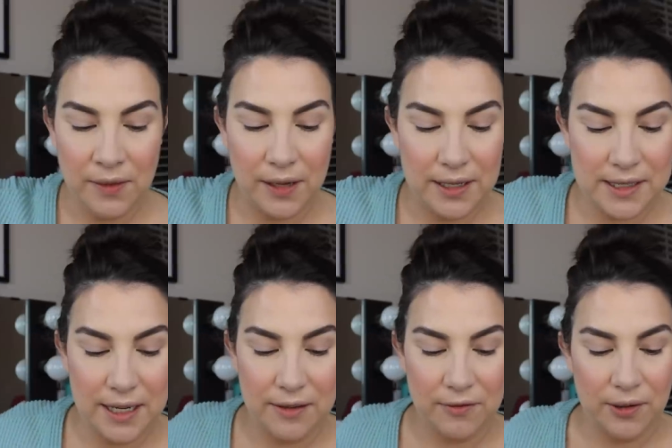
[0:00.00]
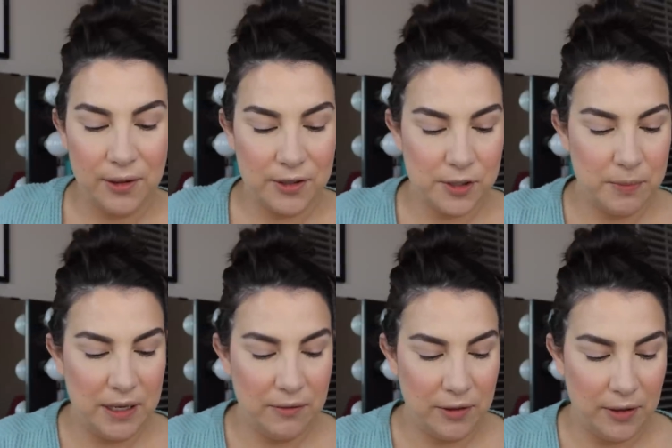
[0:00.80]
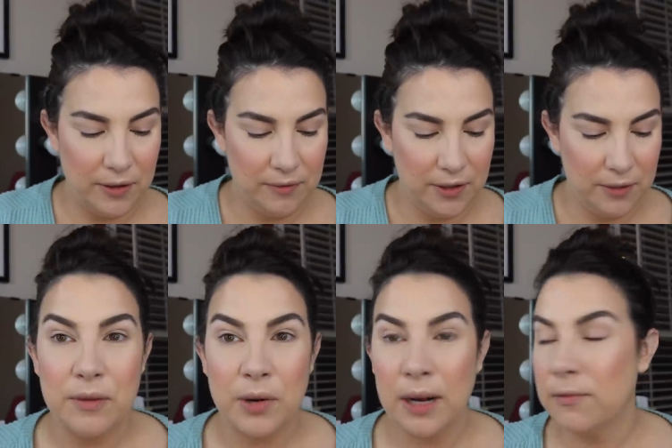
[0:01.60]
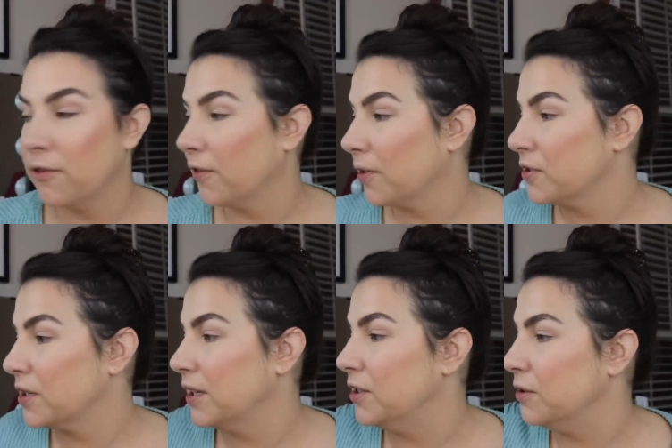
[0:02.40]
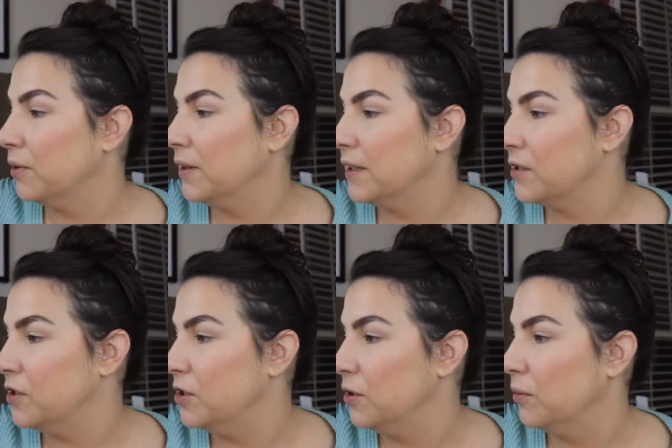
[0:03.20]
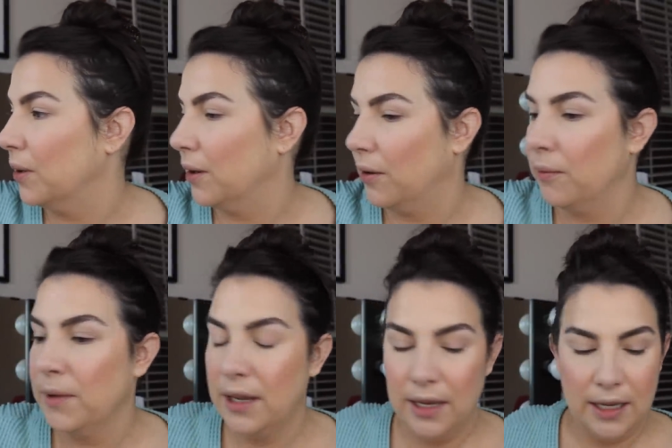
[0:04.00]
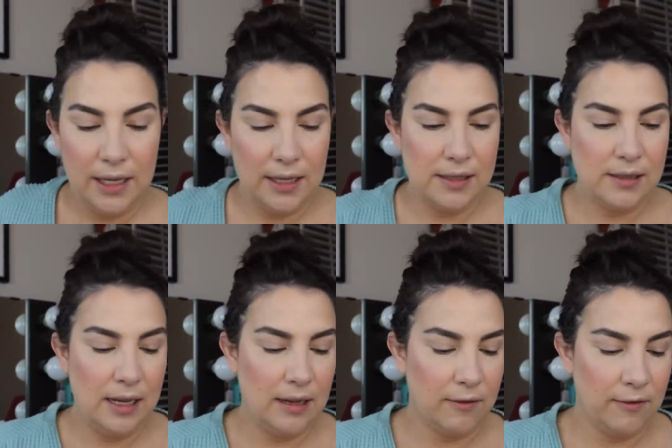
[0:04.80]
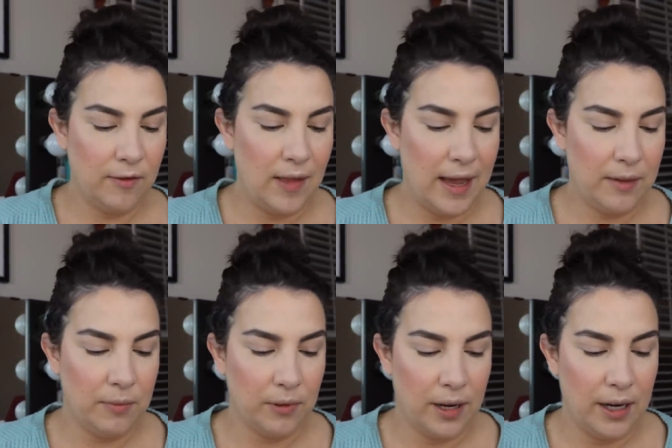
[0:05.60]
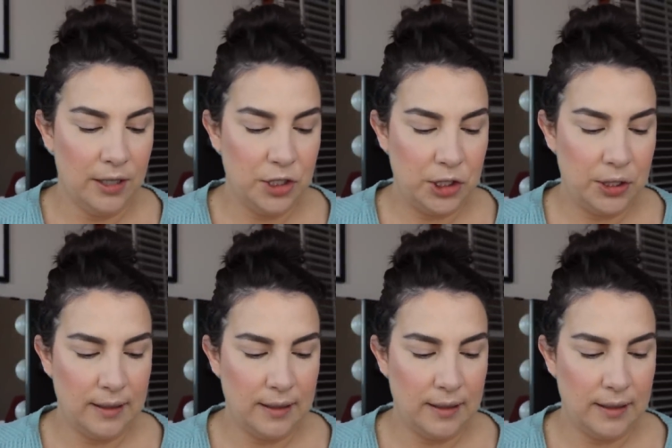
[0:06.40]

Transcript: Thought I'd take it for a little spin with all of you. What I'm first gonna do with this duo is take a flat brush,